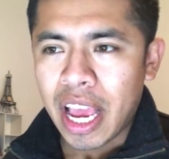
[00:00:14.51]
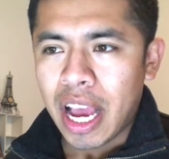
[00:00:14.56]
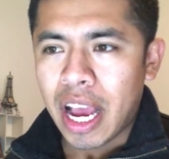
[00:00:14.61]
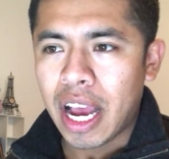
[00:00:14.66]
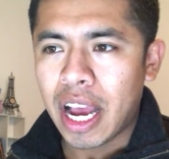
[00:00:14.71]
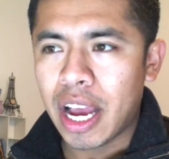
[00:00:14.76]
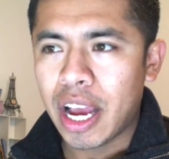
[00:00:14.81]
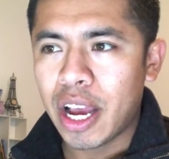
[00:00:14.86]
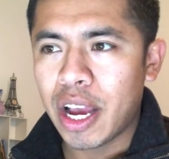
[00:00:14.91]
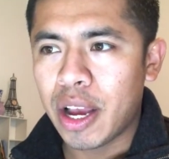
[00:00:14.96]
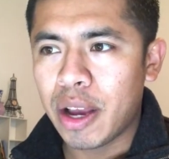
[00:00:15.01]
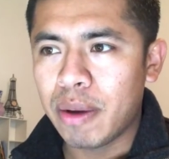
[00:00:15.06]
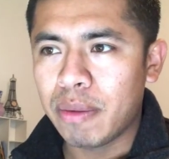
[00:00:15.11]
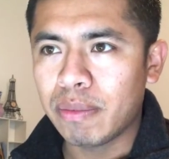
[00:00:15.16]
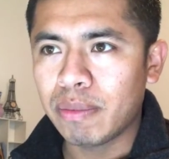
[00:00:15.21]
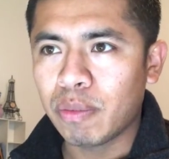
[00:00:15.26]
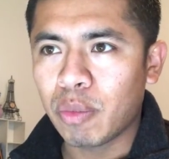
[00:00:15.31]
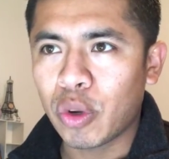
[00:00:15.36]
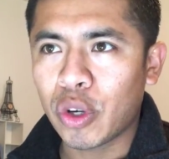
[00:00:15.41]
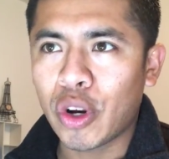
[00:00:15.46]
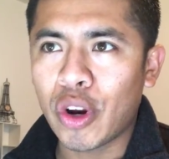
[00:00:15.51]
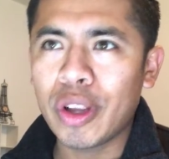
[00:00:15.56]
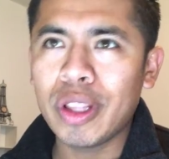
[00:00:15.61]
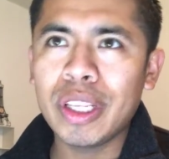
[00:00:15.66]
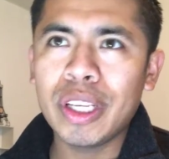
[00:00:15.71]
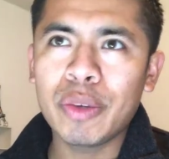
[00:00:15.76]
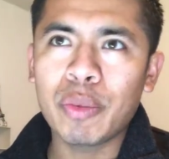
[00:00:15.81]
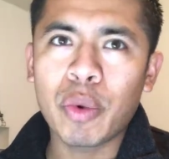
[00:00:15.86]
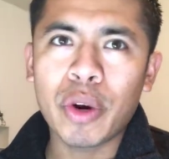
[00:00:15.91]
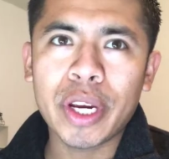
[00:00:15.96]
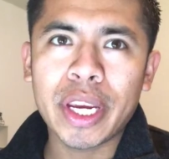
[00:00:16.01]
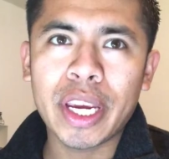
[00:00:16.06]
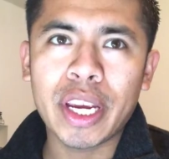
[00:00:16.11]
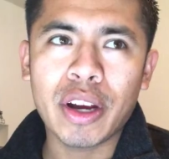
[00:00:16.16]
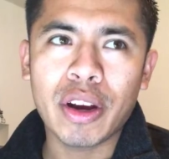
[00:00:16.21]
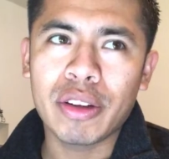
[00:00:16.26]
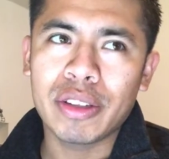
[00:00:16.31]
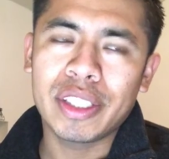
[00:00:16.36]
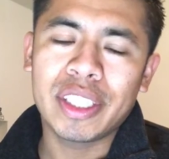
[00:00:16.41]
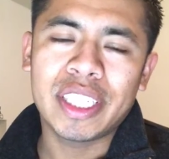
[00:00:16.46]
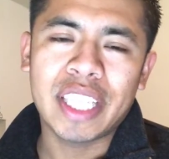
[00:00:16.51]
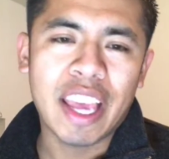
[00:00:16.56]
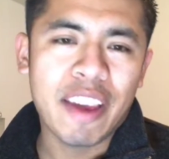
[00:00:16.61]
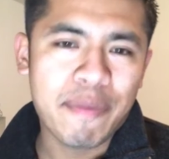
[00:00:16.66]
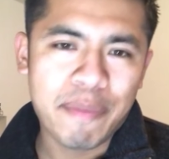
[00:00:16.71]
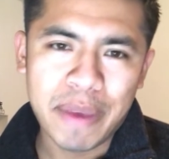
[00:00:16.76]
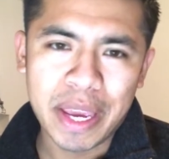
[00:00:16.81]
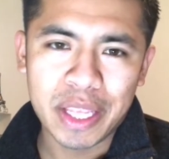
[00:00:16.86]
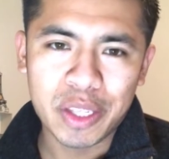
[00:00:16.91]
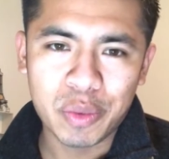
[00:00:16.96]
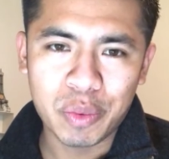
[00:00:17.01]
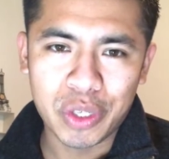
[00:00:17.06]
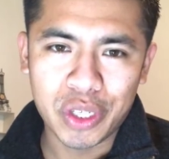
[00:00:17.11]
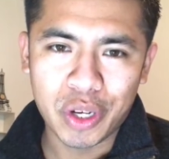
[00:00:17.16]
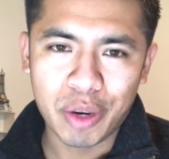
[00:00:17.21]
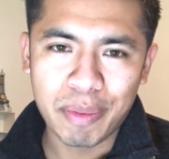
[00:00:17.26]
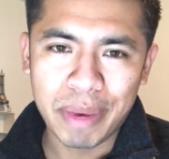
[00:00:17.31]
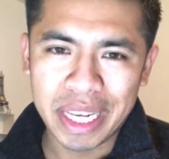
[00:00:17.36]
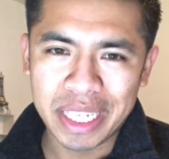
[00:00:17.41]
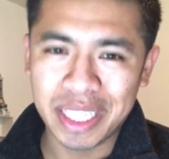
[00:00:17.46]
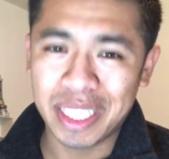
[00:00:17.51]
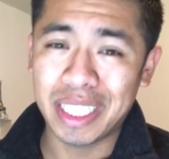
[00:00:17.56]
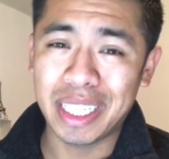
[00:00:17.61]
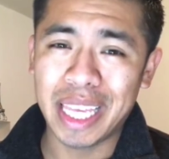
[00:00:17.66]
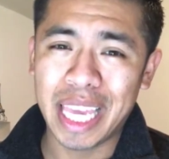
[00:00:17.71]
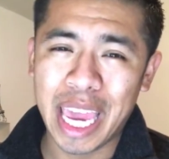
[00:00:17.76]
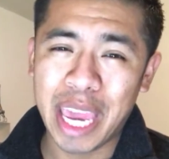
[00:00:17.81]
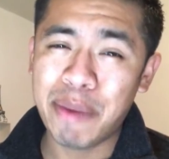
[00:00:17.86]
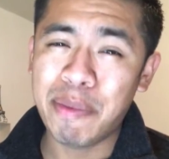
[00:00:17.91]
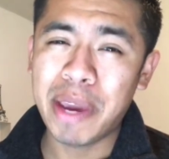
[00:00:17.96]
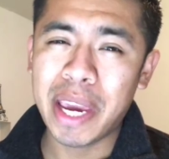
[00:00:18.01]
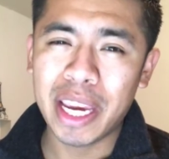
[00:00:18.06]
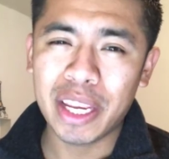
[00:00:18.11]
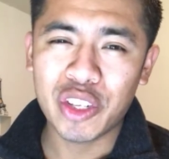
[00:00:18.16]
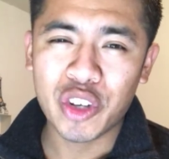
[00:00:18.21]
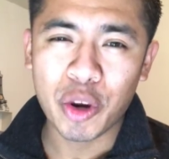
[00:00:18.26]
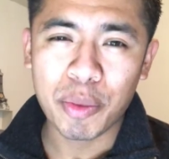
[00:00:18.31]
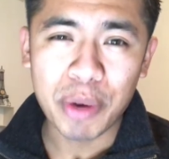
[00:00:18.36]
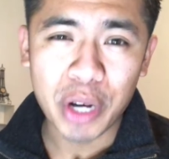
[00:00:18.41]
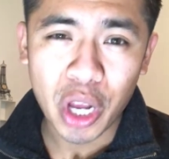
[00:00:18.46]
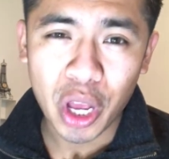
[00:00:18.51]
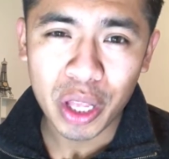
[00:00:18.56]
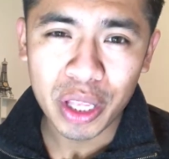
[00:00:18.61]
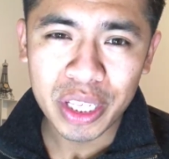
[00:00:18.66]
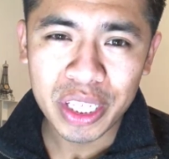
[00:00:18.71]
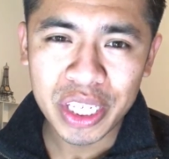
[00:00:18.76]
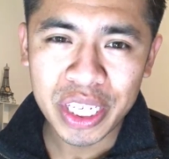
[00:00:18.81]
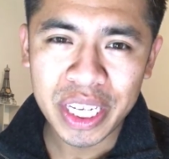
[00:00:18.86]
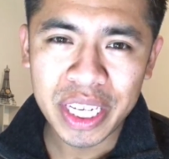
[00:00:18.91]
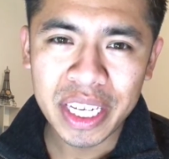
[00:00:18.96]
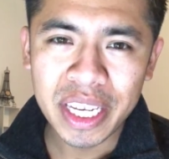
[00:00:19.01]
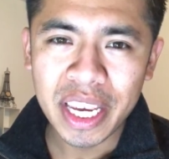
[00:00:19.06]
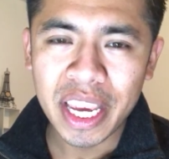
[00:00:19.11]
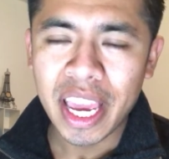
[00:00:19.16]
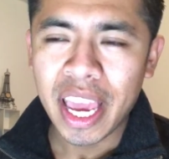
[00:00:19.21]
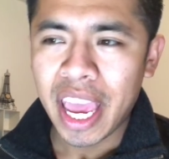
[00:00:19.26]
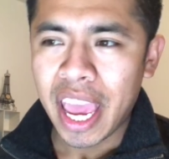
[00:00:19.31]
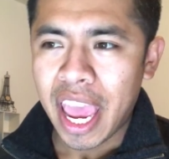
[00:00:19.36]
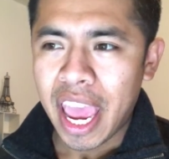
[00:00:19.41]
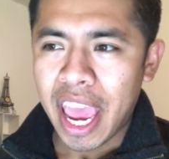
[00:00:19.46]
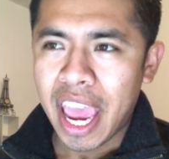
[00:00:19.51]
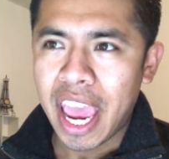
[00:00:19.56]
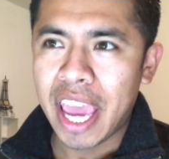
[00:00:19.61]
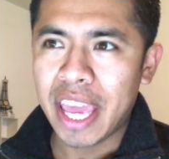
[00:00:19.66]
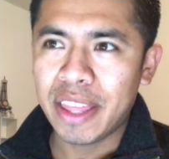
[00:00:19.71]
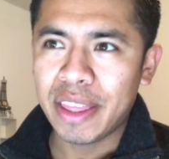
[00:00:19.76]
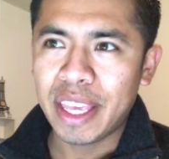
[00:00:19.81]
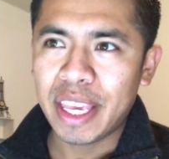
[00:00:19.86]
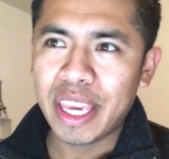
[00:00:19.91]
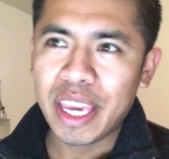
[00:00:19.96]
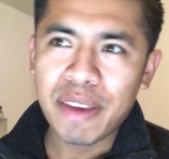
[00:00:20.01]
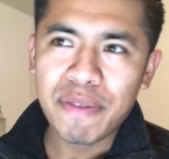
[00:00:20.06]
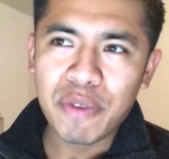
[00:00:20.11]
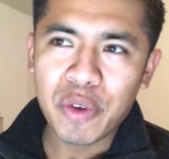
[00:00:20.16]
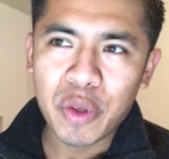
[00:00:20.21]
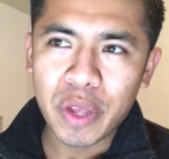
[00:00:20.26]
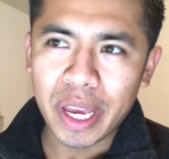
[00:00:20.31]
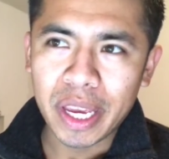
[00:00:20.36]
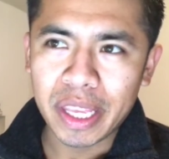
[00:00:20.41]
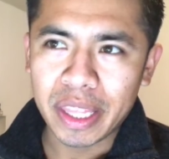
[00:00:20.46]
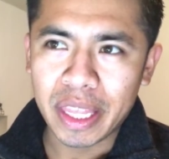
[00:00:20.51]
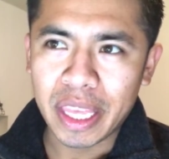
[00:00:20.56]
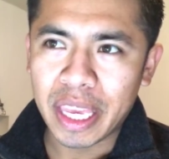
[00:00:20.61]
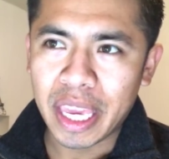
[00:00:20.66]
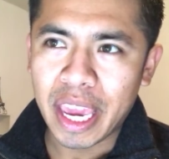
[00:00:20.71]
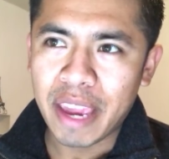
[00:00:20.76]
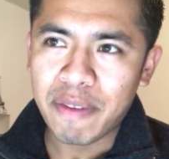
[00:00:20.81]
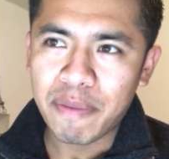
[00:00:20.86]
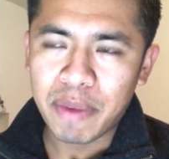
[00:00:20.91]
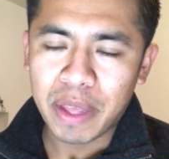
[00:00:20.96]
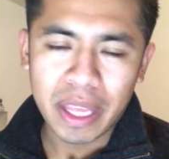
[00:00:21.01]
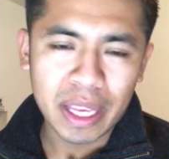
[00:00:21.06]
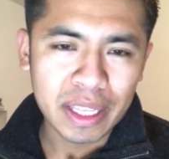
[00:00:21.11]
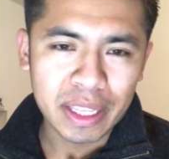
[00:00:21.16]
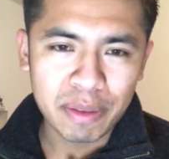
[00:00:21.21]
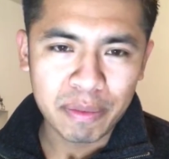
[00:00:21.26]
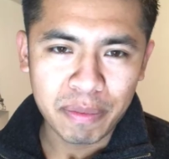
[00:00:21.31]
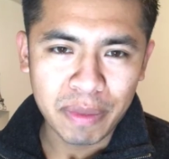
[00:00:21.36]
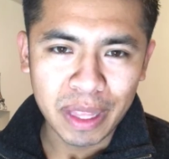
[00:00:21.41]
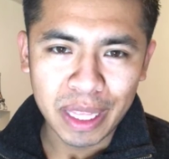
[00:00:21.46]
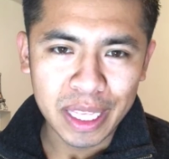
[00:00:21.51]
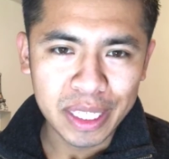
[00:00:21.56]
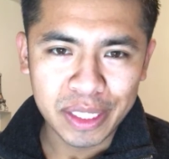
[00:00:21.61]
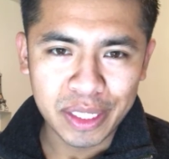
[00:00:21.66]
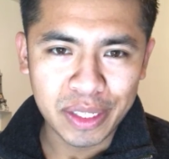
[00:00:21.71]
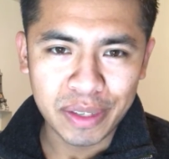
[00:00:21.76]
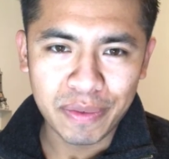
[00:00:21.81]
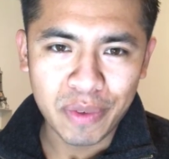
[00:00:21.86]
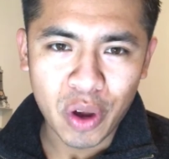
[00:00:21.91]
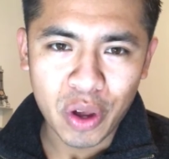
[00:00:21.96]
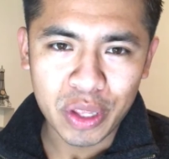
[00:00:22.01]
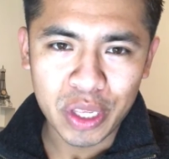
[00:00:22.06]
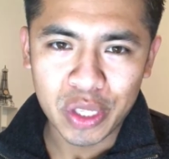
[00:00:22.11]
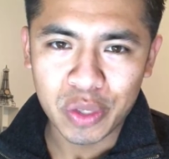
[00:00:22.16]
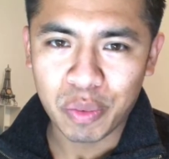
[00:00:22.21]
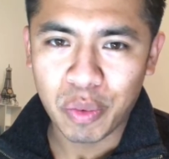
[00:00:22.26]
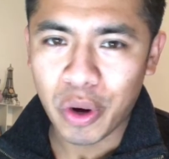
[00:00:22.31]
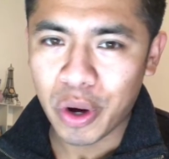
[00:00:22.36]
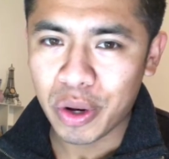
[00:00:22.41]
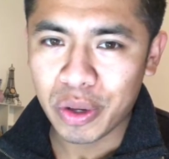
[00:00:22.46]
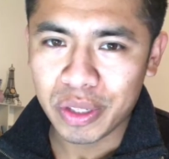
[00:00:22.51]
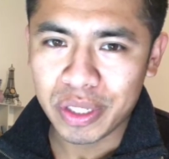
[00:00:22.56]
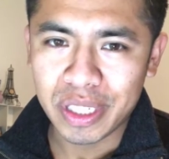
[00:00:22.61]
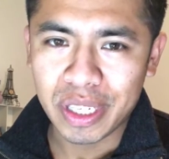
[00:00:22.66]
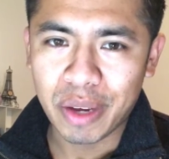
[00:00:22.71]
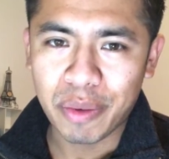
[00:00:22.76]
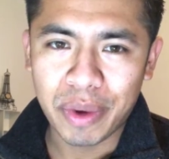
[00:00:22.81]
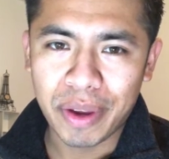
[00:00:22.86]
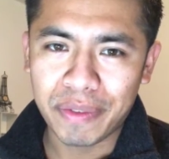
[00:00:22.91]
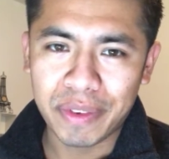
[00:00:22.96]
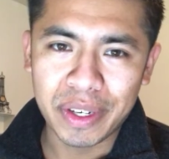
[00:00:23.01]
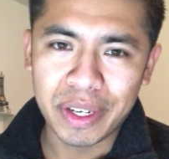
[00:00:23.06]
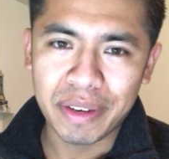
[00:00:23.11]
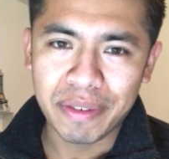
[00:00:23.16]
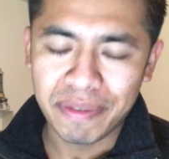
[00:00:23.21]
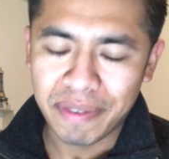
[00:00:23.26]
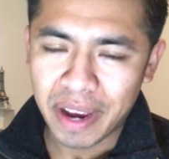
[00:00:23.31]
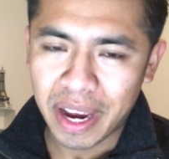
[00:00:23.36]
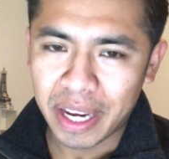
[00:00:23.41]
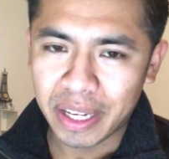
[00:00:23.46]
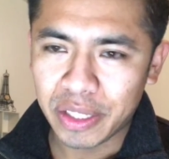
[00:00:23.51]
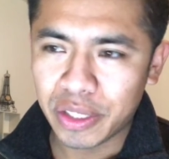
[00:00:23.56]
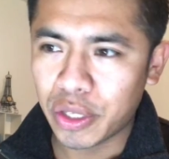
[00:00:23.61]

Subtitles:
We're currently working on SAFMEDS, which are basically A.B.A terminology, and they gave me like the lists of all these words that we have to define.